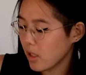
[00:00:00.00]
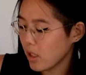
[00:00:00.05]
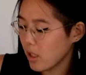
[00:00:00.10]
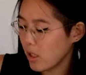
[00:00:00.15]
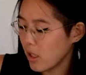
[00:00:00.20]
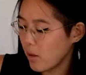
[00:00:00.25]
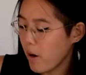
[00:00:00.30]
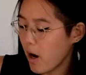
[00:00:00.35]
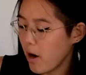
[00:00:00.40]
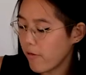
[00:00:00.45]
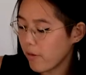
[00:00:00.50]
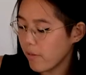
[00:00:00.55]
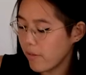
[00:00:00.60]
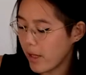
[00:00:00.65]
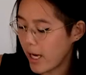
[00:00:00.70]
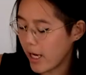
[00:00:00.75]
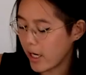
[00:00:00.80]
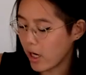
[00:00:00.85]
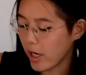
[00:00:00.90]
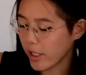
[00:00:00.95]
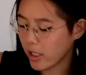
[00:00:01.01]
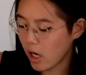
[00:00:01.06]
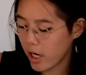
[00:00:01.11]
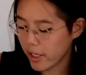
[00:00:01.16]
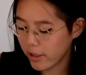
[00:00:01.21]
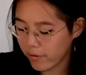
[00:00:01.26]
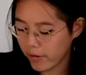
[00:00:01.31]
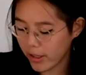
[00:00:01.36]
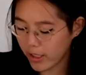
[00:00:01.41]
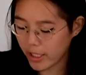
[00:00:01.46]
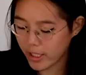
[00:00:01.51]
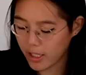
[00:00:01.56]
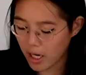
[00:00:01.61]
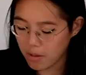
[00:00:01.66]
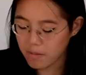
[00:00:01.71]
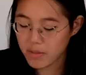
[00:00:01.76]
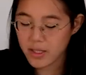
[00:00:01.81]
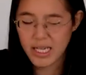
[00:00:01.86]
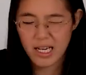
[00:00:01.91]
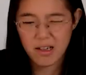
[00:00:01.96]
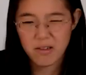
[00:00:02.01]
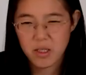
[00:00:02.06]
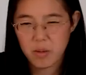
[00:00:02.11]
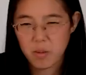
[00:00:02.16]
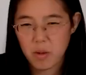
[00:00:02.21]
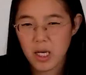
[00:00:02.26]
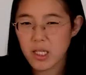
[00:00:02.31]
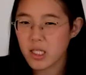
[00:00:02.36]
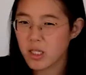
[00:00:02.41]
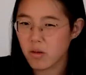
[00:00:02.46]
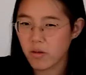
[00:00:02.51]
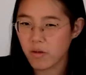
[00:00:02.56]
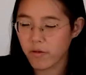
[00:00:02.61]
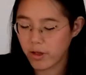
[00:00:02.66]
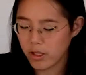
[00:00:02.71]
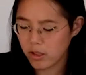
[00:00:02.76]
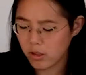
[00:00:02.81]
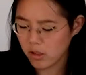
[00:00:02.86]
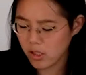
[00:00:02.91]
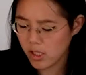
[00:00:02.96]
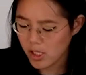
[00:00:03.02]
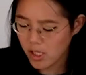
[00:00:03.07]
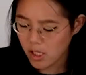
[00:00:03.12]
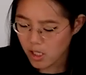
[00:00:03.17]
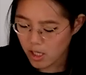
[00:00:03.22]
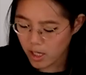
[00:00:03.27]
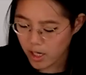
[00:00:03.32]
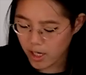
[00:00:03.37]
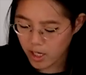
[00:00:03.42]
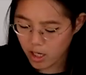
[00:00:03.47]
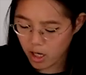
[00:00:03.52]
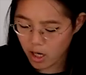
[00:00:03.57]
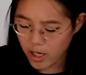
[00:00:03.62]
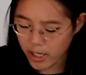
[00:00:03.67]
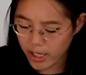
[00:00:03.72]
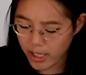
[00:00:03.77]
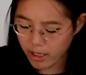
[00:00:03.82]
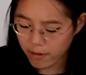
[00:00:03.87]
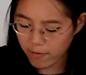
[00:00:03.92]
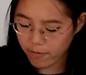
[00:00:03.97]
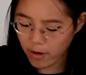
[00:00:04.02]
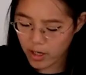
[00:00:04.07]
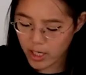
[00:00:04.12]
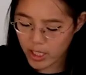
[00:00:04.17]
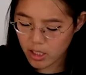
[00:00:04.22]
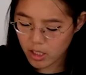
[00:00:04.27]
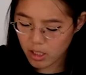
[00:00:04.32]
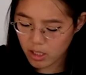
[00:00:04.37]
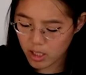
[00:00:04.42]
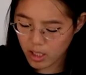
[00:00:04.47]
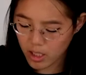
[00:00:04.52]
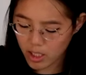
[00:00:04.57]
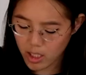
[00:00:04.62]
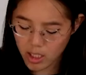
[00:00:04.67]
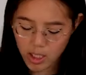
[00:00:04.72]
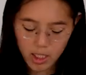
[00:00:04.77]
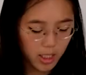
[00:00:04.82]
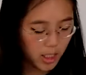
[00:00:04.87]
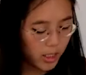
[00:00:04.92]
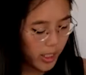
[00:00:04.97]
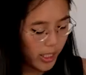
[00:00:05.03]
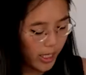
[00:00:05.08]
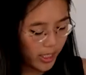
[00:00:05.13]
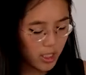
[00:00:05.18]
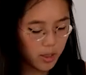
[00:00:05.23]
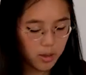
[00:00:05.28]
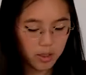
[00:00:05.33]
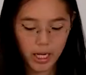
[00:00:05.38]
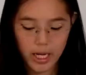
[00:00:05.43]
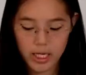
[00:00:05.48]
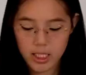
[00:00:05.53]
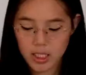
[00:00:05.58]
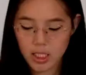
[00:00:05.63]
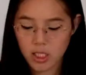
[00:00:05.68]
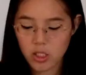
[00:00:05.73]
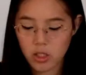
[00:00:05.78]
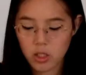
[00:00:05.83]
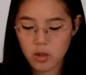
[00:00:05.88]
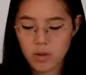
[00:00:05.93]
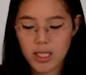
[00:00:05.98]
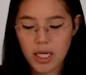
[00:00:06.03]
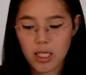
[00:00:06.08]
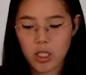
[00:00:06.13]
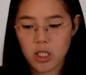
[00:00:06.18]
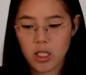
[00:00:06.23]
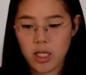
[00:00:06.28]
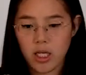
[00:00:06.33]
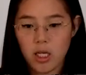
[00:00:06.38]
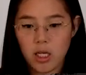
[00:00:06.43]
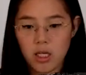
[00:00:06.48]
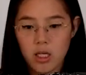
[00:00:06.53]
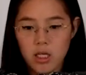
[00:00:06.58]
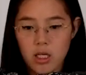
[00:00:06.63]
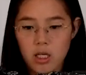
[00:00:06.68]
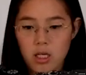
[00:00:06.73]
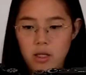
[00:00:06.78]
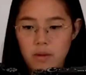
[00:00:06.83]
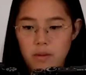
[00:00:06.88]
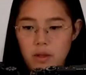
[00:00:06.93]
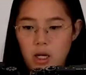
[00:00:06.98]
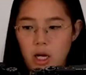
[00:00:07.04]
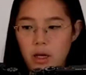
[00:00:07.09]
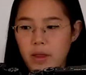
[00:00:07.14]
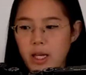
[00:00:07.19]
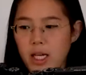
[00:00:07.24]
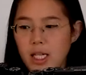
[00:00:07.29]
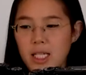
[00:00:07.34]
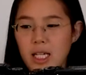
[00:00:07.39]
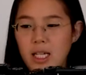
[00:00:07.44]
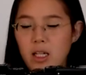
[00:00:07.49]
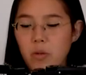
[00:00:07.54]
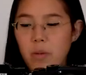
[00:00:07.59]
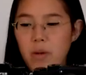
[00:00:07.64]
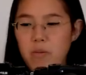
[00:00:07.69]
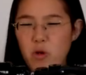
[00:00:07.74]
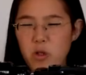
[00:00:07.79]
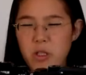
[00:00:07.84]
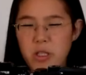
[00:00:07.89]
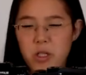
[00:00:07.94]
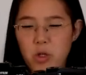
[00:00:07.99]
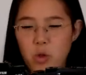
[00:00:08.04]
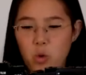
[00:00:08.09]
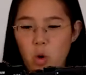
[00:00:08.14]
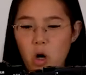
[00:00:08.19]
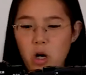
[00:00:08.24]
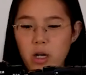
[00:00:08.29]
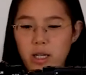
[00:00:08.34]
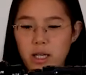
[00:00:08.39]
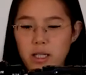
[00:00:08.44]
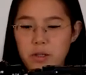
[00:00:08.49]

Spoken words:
Apart from that, I kind of think it comes down to personal feel. I find that the X-T2 is actually, I think it's a little bit more squat.